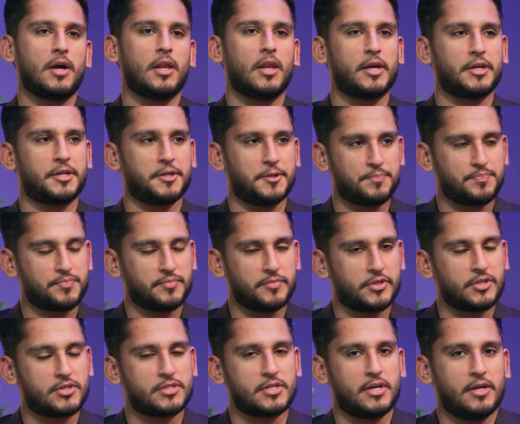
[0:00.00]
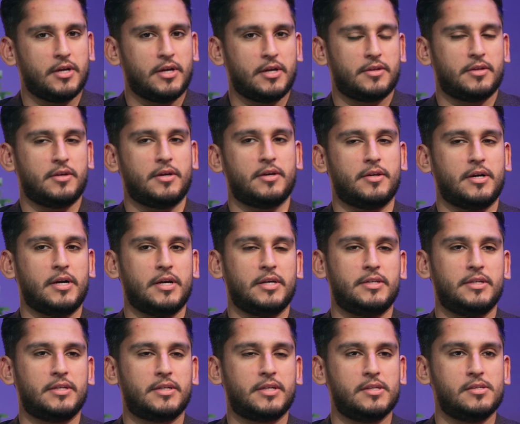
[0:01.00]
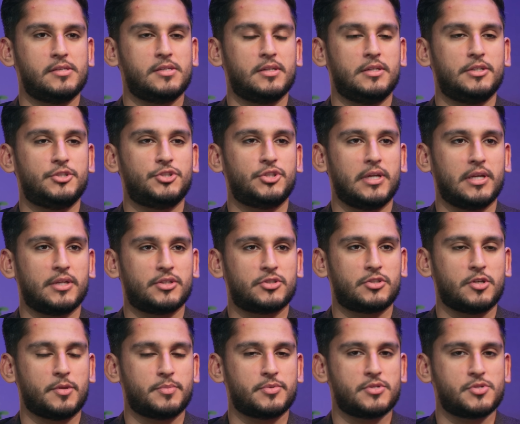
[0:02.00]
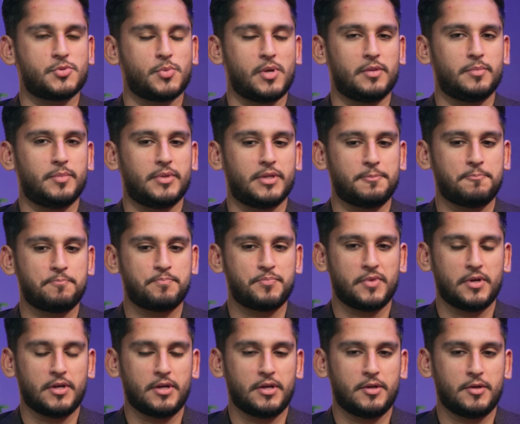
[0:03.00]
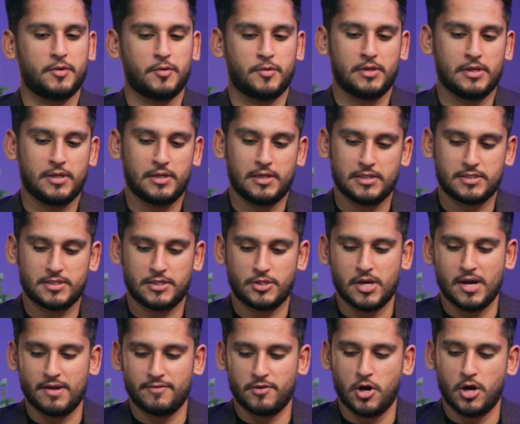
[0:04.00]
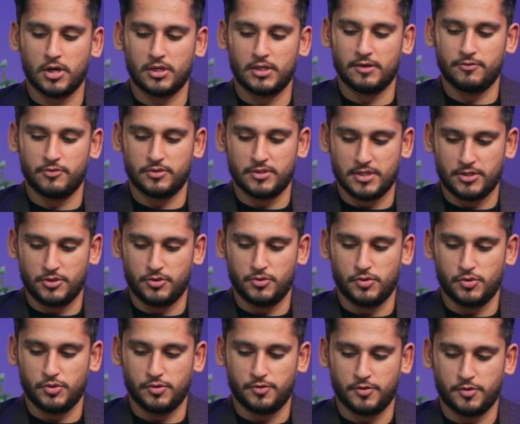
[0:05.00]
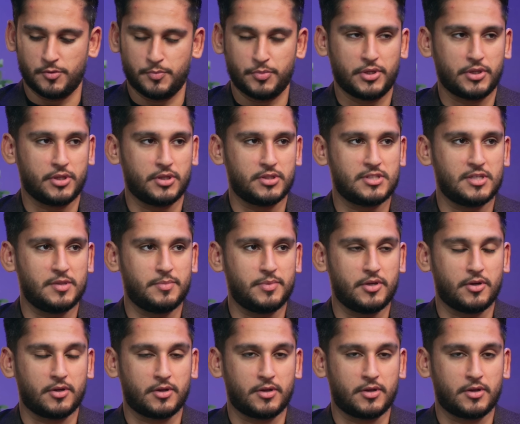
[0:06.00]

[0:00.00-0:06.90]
I like it because I did consider trailing stops as well, but let's say you have a hard level that you're putting your TP